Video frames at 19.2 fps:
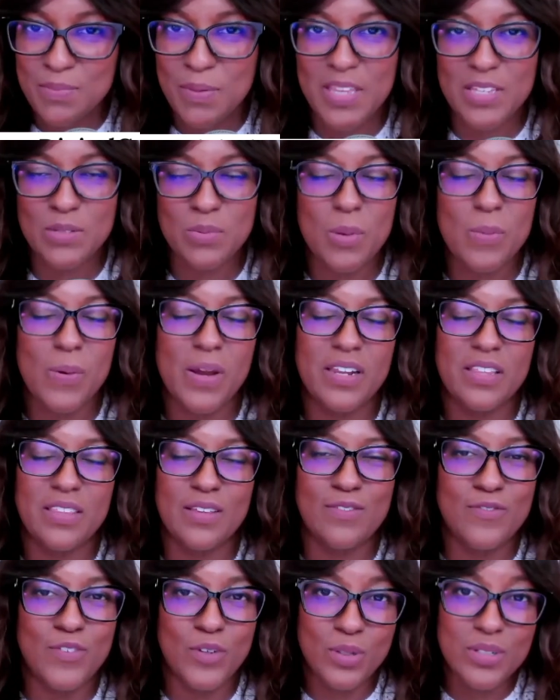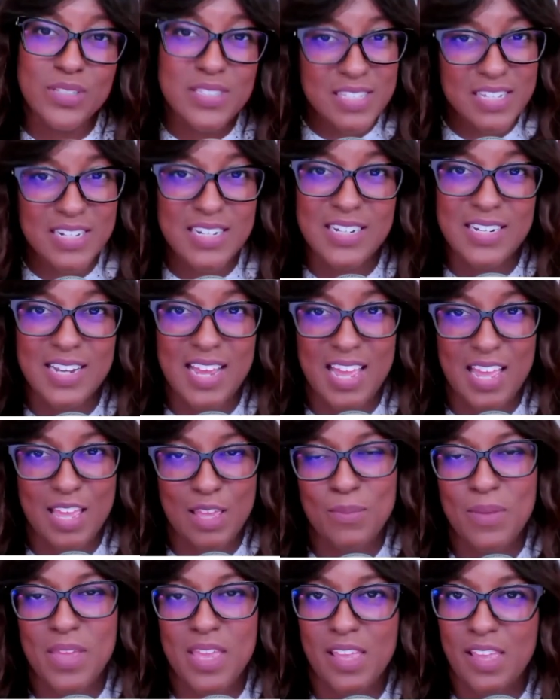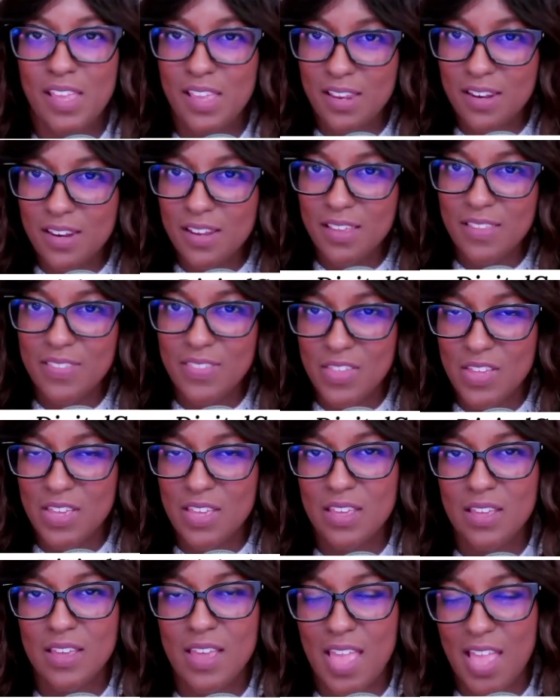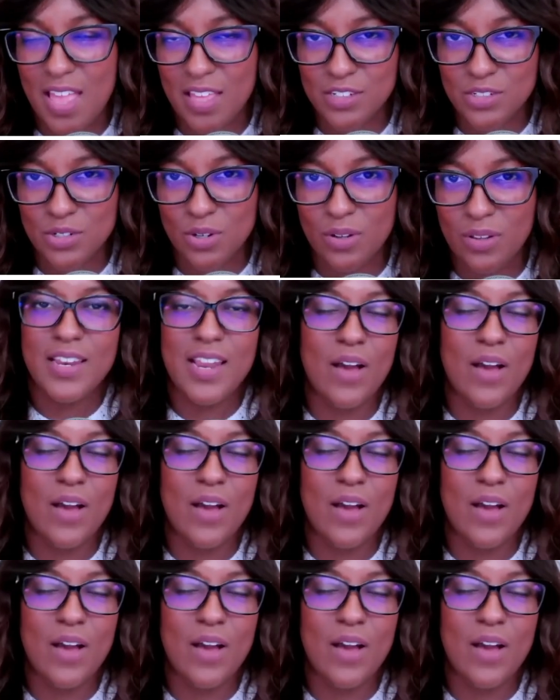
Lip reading: because we wanted the full city name in the handle.